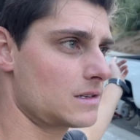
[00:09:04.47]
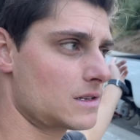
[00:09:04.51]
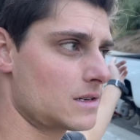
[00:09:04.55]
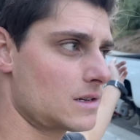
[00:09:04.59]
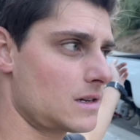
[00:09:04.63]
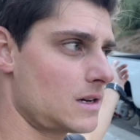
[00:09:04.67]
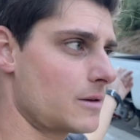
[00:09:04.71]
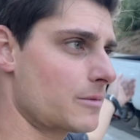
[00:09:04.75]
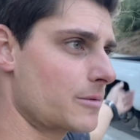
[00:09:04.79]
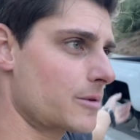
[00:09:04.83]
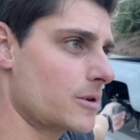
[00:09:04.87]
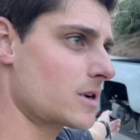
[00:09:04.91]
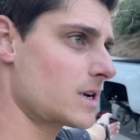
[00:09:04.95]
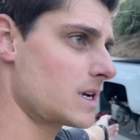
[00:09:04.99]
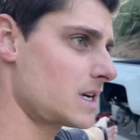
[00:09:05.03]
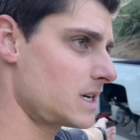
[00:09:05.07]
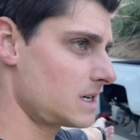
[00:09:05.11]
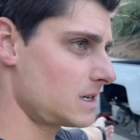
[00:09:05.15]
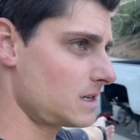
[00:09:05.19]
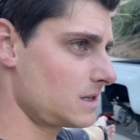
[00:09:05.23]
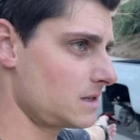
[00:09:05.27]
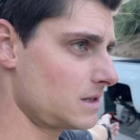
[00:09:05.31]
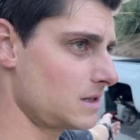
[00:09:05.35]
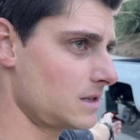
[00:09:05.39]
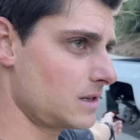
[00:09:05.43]

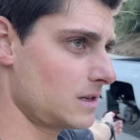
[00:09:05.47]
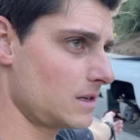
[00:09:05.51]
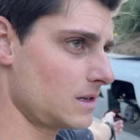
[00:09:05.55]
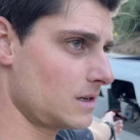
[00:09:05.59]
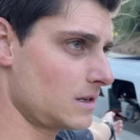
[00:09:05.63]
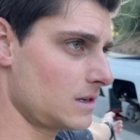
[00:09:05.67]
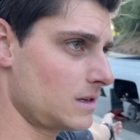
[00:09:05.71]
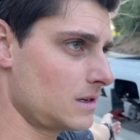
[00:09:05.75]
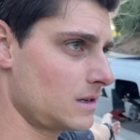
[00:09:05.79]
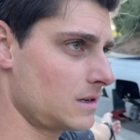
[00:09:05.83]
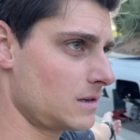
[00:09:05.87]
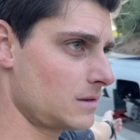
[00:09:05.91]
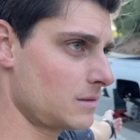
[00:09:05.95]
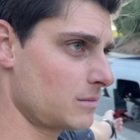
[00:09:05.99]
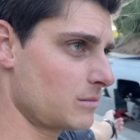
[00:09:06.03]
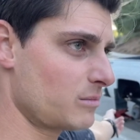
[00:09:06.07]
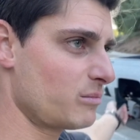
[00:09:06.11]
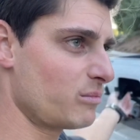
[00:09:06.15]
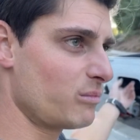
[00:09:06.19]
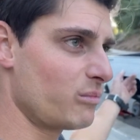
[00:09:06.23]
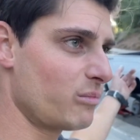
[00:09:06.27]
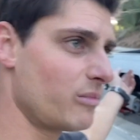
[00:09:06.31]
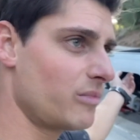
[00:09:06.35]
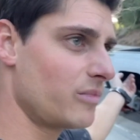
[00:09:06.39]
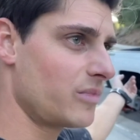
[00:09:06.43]
upgraded
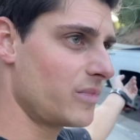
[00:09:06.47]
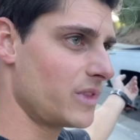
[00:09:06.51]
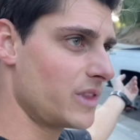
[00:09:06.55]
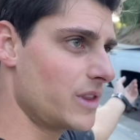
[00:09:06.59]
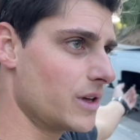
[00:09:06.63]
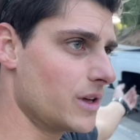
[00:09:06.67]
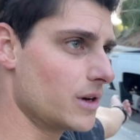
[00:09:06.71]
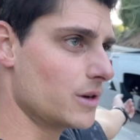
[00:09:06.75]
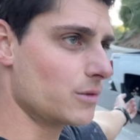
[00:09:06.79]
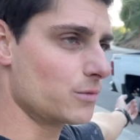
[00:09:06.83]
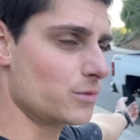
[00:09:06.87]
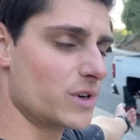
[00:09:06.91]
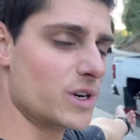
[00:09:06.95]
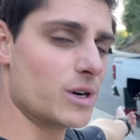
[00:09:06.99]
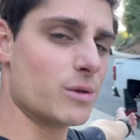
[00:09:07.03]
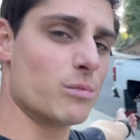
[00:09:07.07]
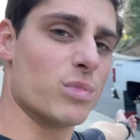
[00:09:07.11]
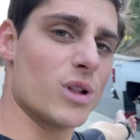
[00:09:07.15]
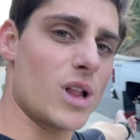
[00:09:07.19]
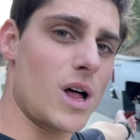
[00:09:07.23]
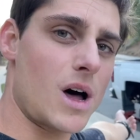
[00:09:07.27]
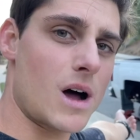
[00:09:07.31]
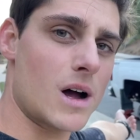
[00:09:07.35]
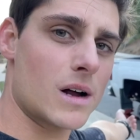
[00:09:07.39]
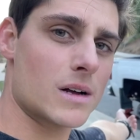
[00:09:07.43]
the rear
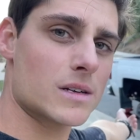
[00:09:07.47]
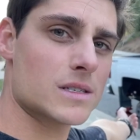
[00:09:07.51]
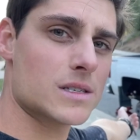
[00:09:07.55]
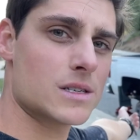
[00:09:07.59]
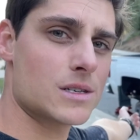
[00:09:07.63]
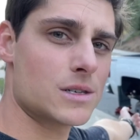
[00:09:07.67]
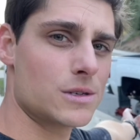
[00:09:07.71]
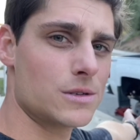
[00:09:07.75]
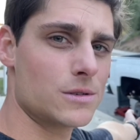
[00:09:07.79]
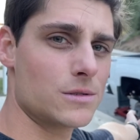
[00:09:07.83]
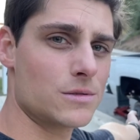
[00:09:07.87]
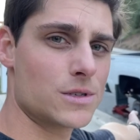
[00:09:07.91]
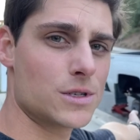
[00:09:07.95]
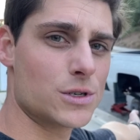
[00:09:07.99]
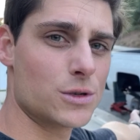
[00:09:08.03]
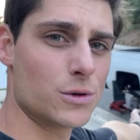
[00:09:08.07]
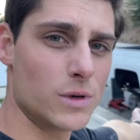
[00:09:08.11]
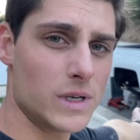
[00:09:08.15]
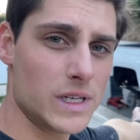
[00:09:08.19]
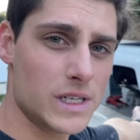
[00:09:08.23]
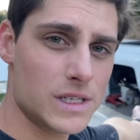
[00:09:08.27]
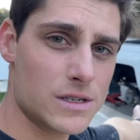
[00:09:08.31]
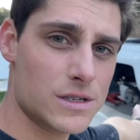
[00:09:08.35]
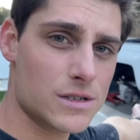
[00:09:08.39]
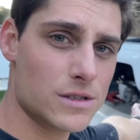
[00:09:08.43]
blocks to
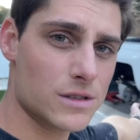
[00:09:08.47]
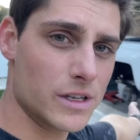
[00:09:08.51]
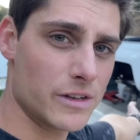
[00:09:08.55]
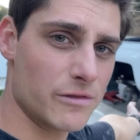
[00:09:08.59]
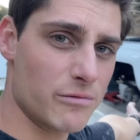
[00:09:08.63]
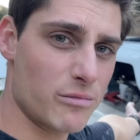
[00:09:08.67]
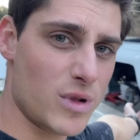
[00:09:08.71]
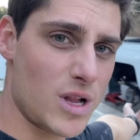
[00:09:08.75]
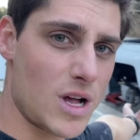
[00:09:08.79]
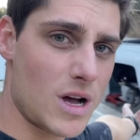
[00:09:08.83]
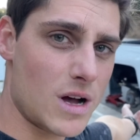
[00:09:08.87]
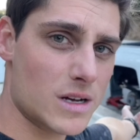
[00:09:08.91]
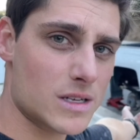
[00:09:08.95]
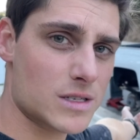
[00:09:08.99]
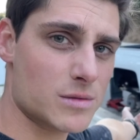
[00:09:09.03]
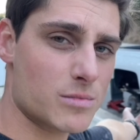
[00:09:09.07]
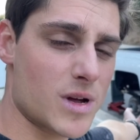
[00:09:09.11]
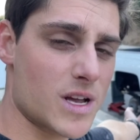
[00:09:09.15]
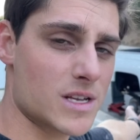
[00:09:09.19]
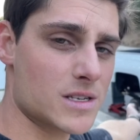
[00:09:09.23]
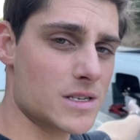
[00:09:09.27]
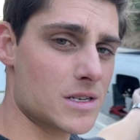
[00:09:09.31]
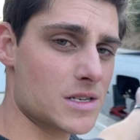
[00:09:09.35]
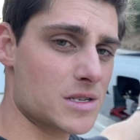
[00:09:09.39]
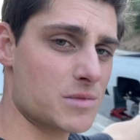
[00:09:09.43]
2-inch lift blocks by
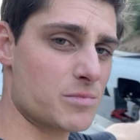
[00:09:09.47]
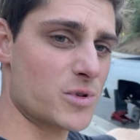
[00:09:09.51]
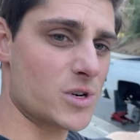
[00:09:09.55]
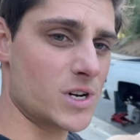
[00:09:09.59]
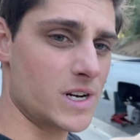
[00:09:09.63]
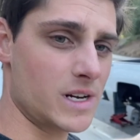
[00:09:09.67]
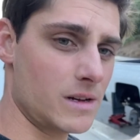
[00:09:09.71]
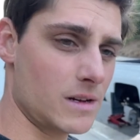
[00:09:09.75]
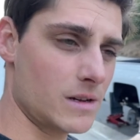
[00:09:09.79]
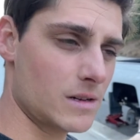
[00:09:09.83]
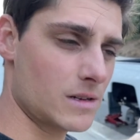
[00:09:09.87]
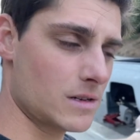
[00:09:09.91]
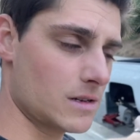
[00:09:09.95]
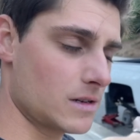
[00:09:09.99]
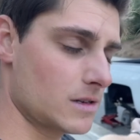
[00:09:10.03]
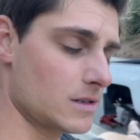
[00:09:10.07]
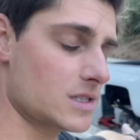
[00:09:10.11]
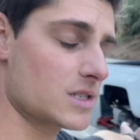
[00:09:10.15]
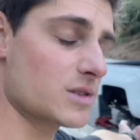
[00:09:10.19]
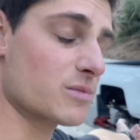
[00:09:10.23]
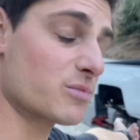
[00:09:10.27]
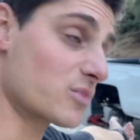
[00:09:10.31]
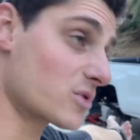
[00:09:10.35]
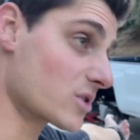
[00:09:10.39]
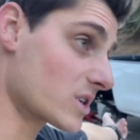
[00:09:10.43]

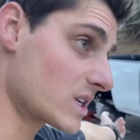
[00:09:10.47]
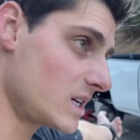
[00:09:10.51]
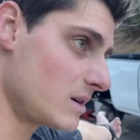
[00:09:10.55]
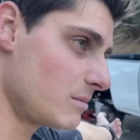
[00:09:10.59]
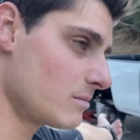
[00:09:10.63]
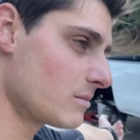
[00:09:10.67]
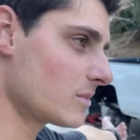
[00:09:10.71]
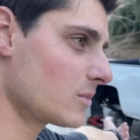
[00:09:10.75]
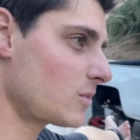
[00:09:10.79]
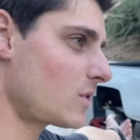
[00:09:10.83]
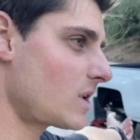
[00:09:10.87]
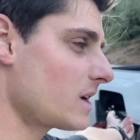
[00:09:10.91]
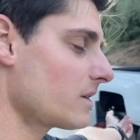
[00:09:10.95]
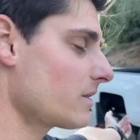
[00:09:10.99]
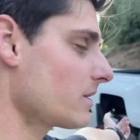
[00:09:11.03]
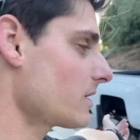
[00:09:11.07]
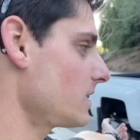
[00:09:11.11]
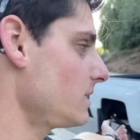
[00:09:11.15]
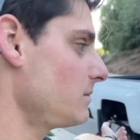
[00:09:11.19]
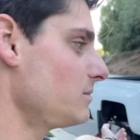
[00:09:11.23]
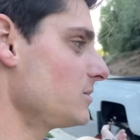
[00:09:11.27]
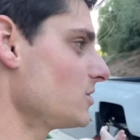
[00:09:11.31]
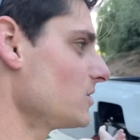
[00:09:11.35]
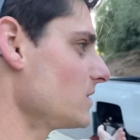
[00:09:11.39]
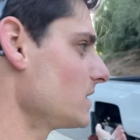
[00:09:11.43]
Supreme. Why do I
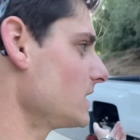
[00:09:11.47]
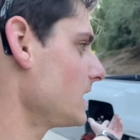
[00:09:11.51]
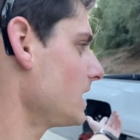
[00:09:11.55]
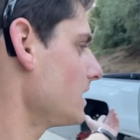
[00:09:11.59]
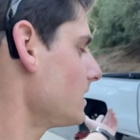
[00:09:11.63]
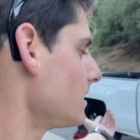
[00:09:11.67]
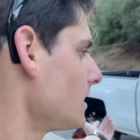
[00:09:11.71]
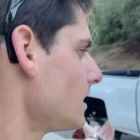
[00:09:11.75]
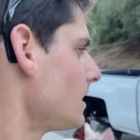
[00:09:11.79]
keep doing that?